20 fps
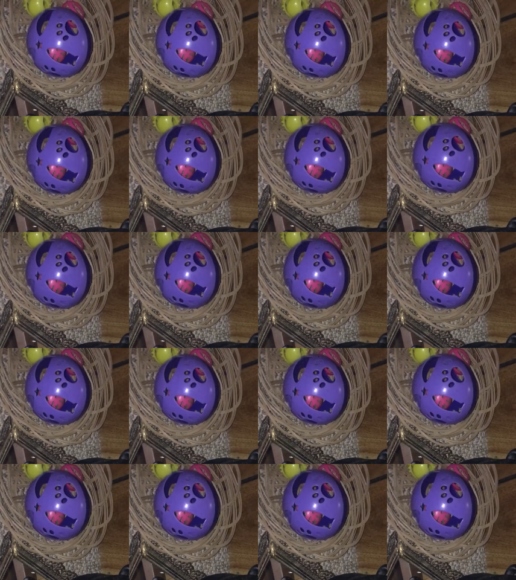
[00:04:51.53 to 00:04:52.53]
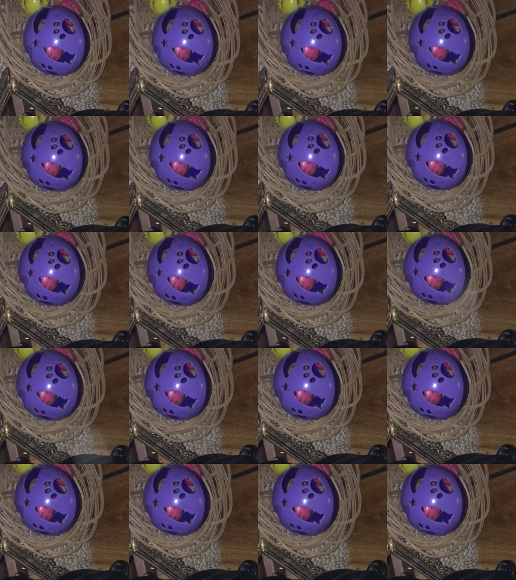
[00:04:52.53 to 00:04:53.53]

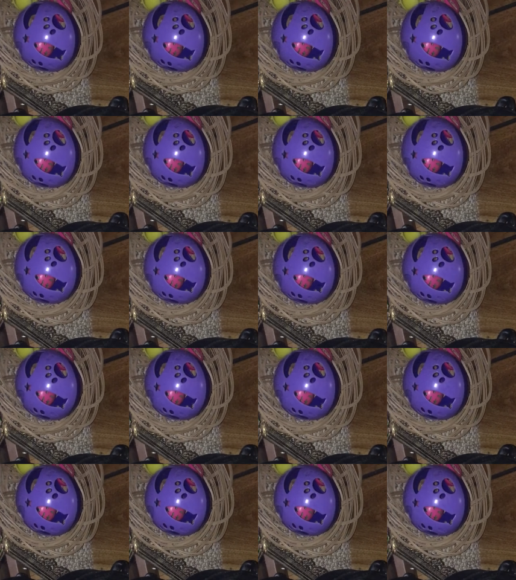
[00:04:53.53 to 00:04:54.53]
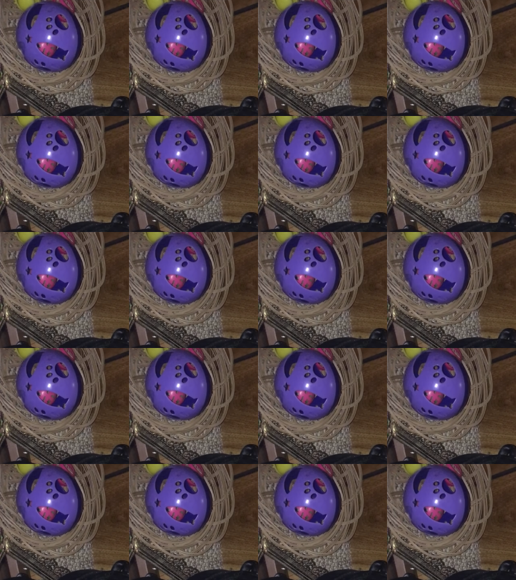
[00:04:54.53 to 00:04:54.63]
Nothing is said.